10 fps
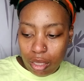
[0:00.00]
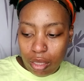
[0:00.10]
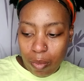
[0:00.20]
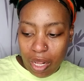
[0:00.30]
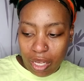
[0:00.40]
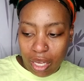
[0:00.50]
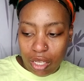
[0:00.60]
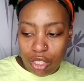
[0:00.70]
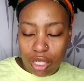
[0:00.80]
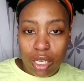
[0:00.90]
the
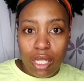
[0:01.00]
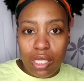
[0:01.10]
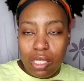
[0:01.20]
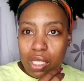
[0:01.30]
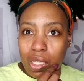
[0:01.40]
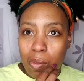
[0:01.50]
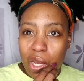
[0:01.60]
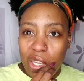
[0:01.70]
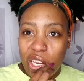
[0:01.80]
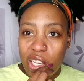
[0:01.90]
medication because the
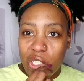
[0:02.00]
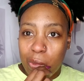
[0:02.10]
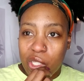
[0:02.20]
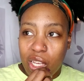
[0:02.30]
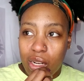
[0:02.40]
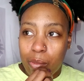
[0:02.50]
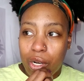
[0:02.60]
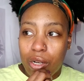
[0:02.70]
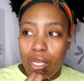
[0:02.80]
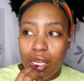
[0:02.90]
medication was kind of
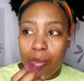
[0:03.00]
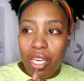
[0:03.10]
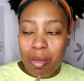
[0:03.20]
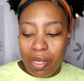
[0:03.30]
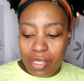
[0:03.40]
burning and making my